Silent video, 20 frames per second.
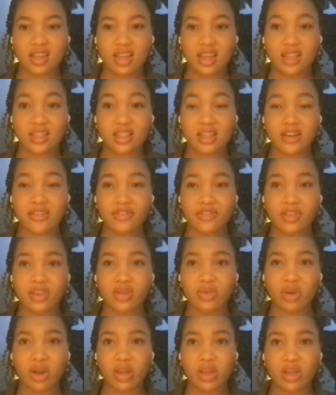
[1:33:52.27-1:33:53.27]
It's
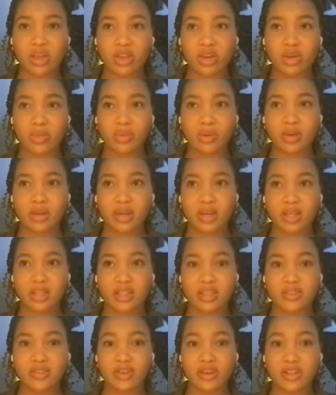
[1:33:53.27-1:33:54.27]
definitely regular
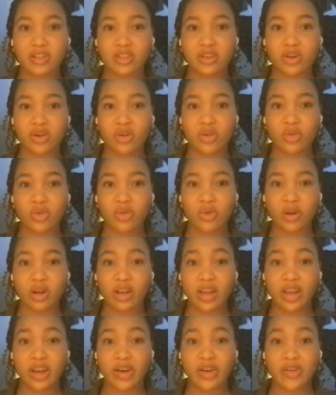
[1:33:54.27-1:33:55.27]
because if I don't
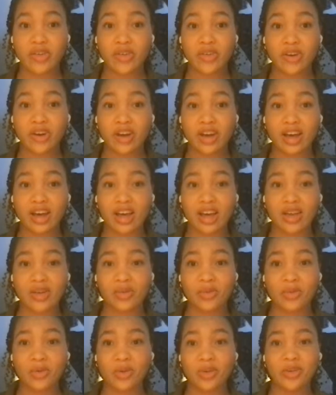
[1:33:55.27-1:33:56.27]
work out,
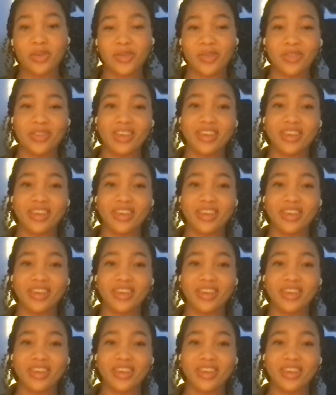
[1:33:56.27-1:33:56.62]
I will